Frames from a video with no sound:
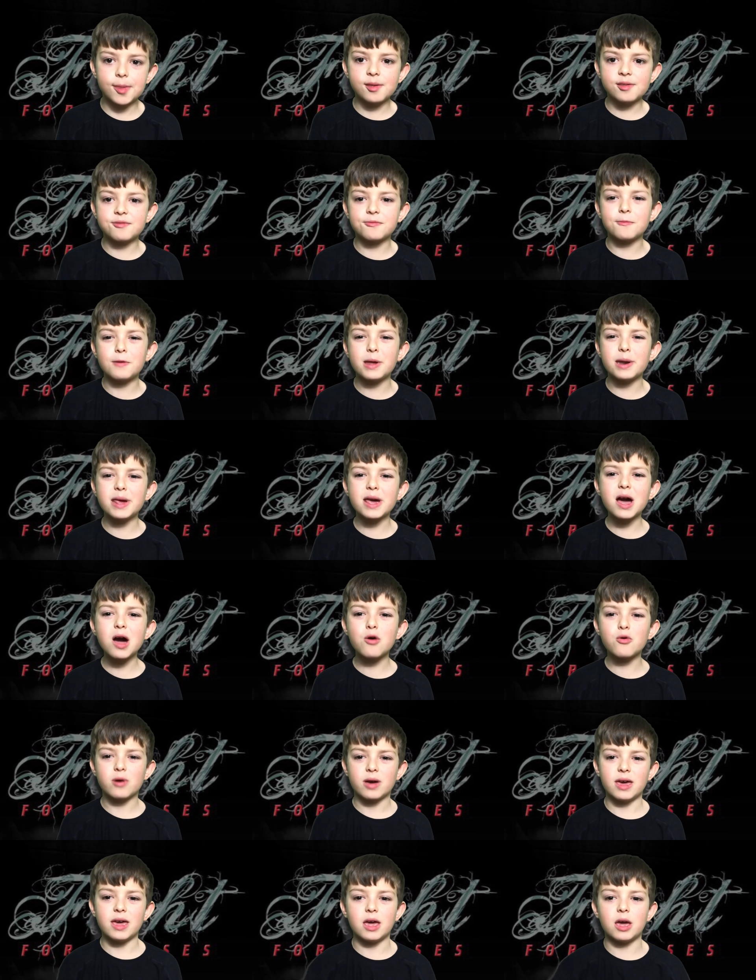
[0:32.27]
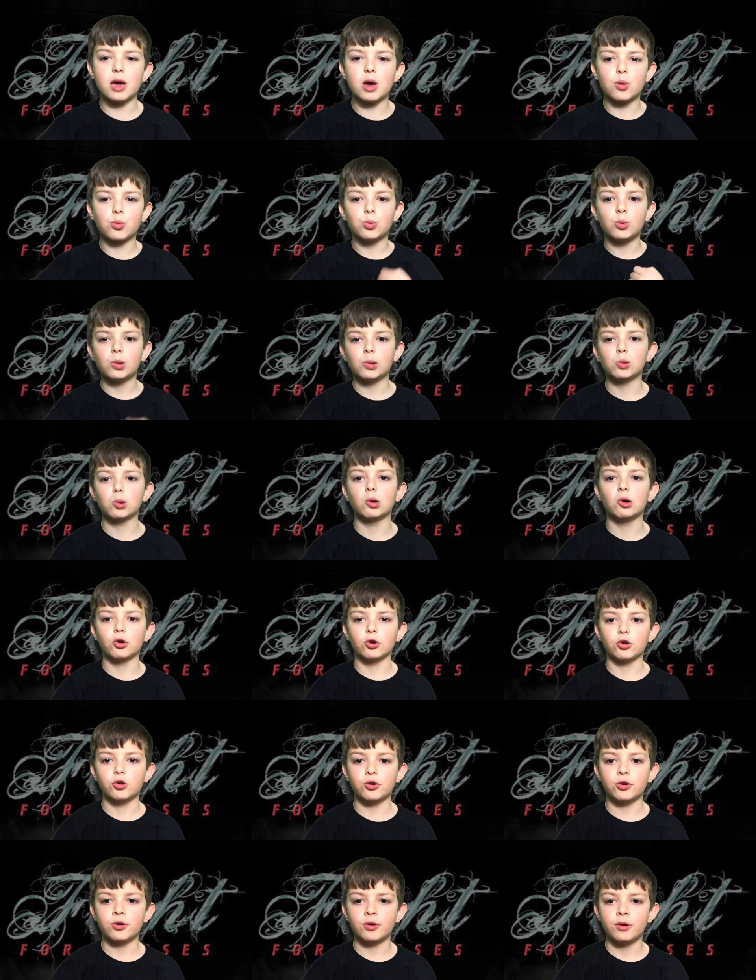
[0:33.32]
this video and
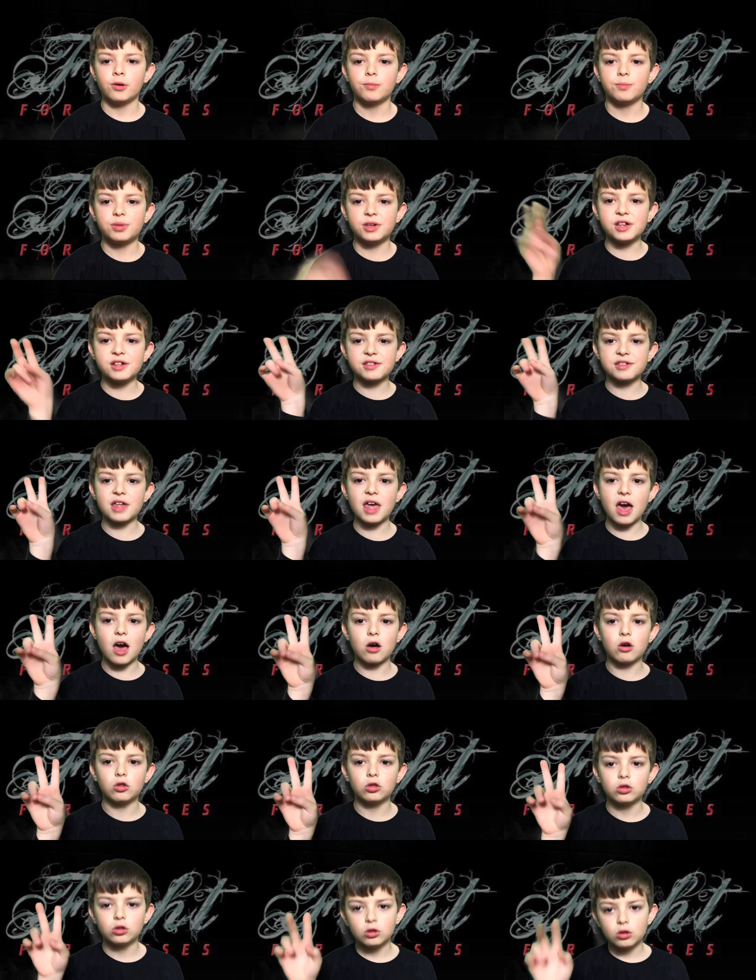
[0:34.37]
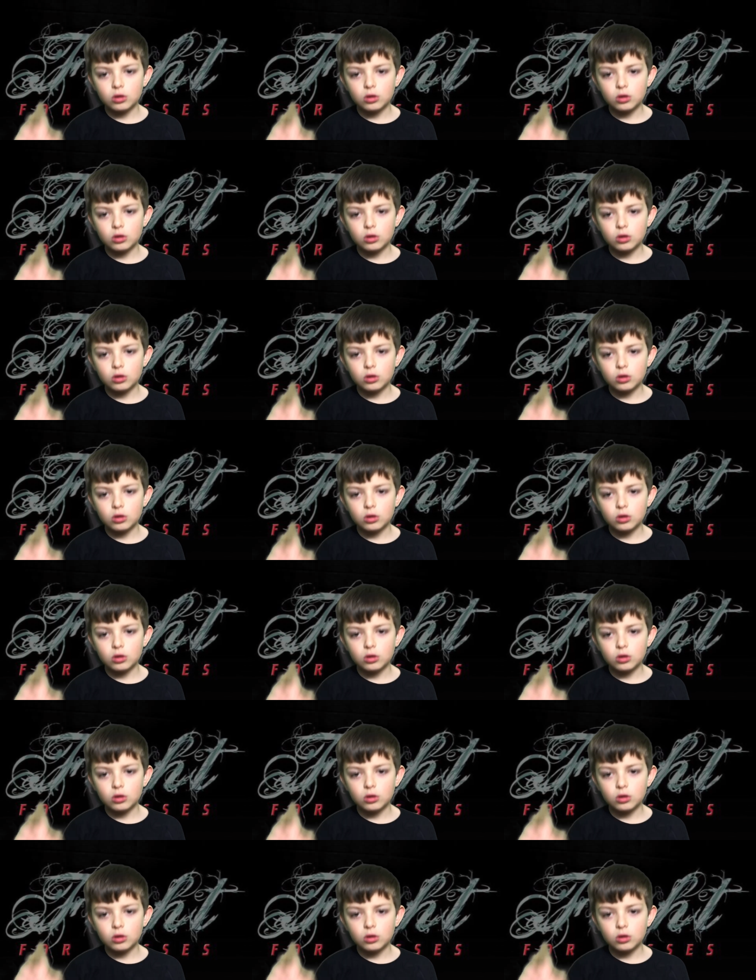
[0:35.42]
learn. Peace out.